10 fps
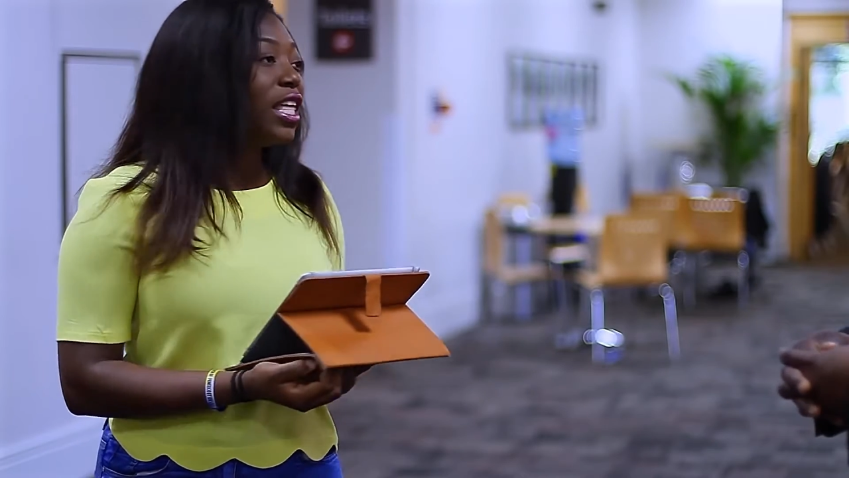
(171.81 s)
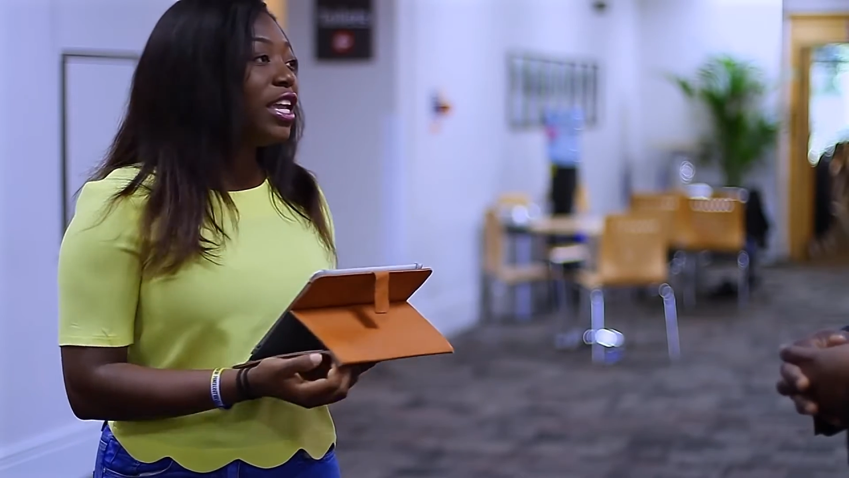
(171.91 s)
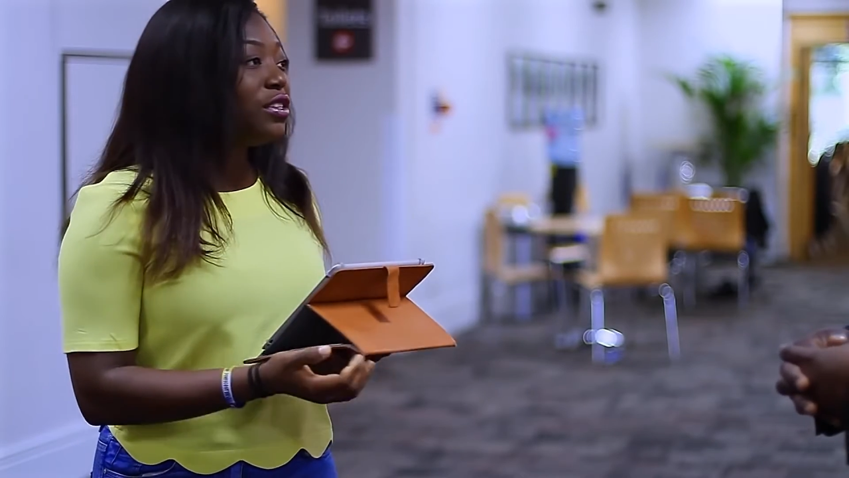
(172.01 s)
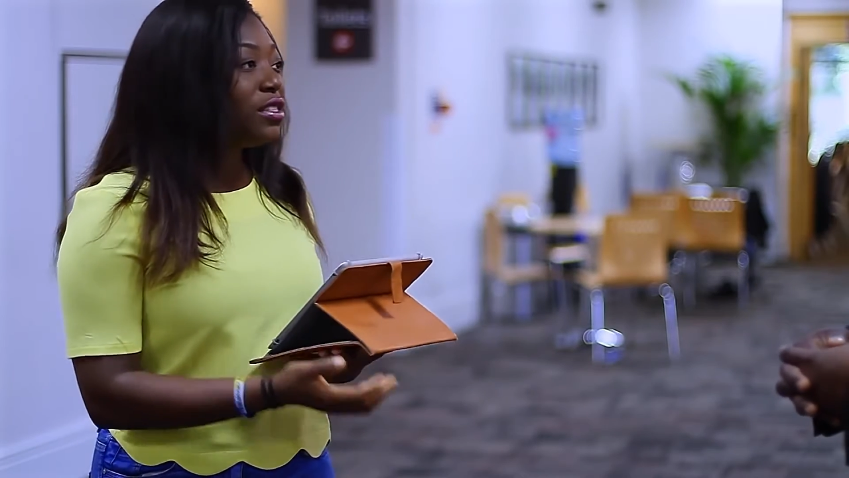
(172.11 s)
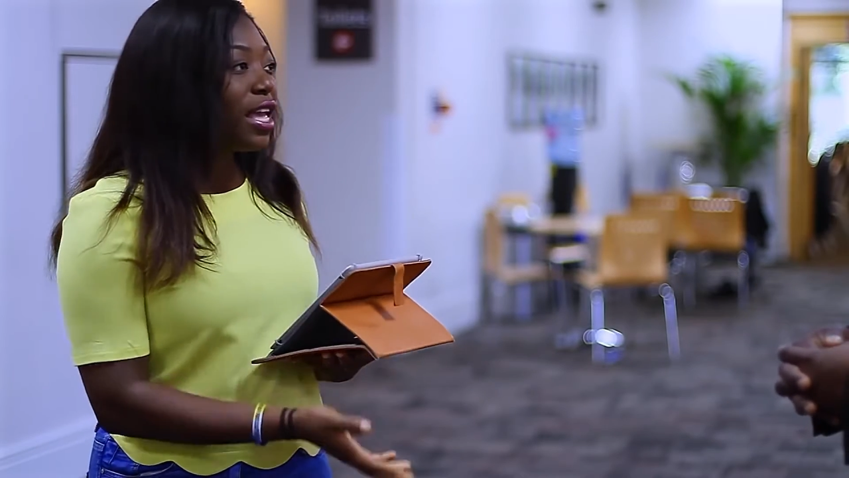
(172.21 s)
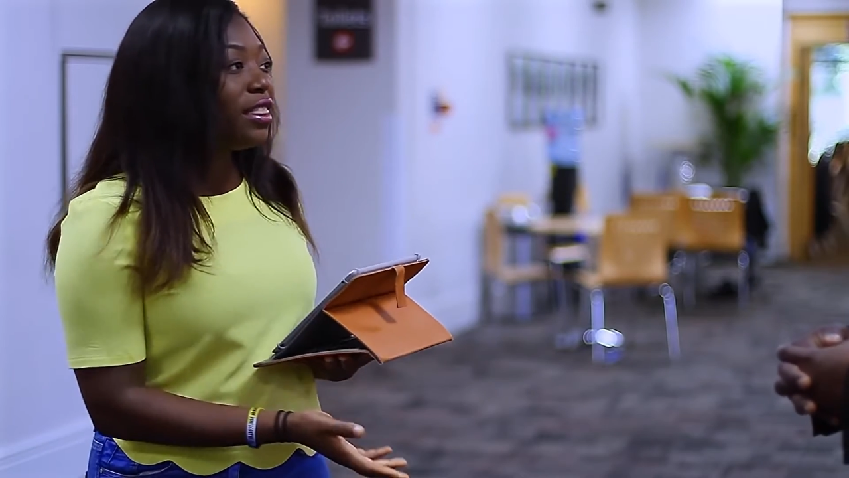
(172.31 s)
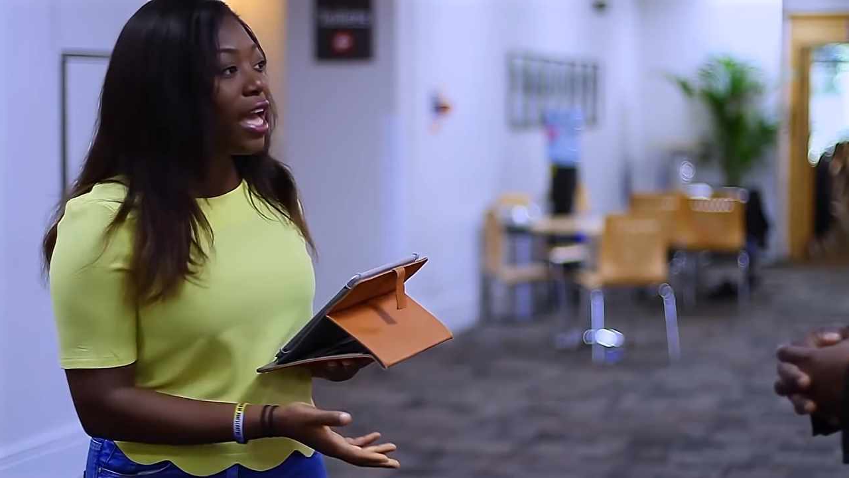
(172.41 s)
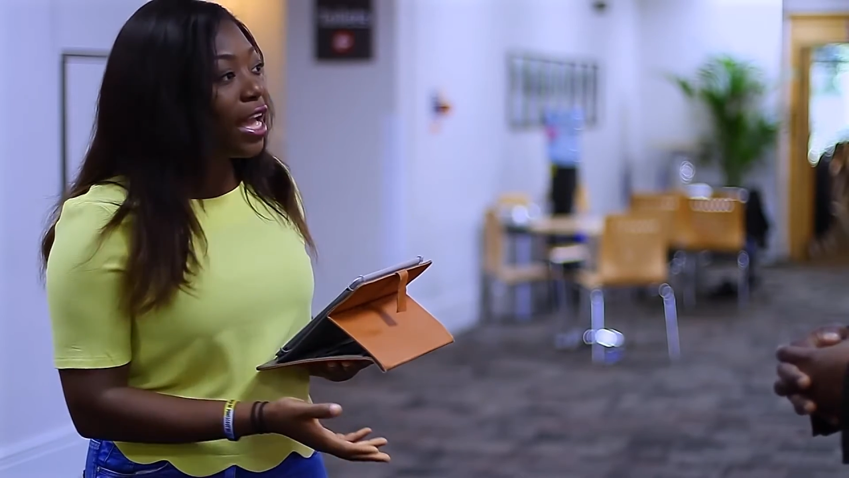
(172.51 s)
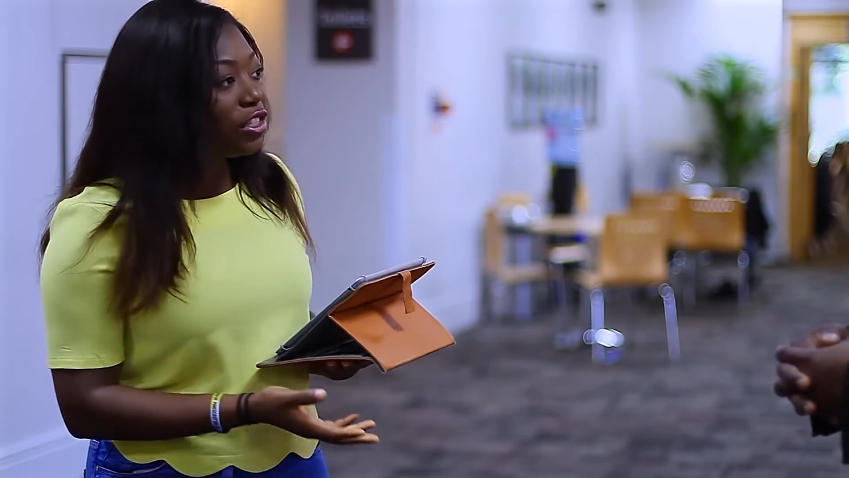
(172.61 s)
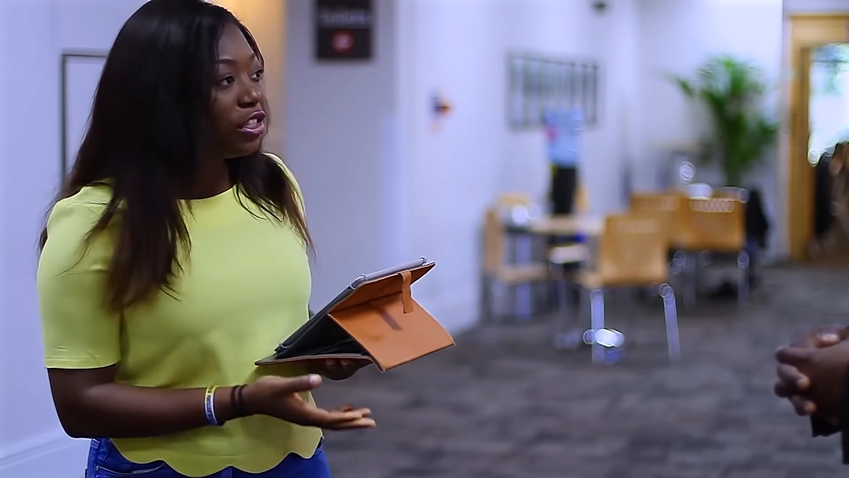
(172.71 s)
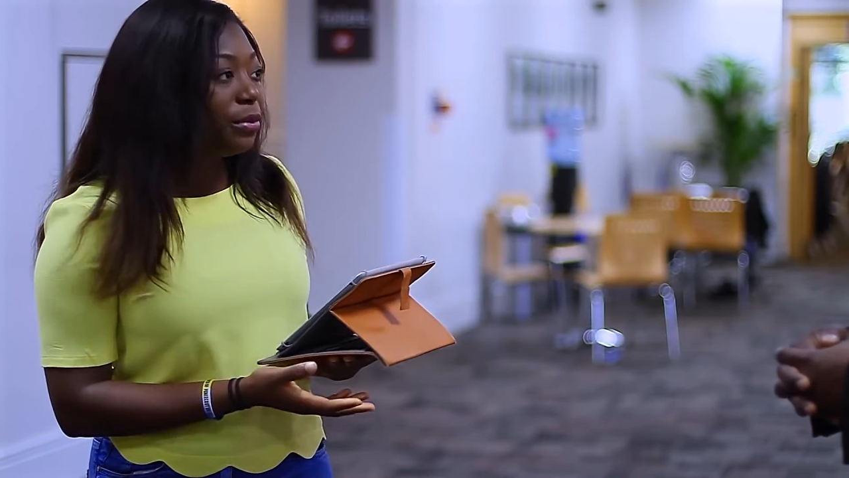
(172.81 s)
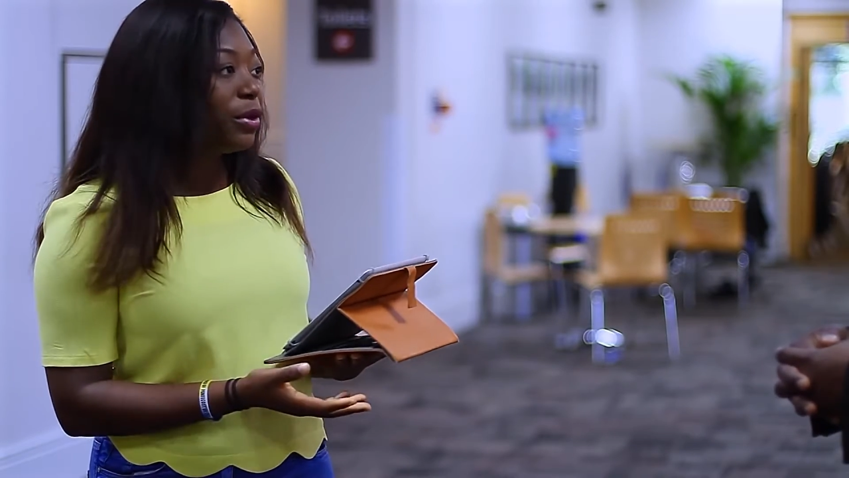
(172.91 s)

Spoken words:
that you said that, actually,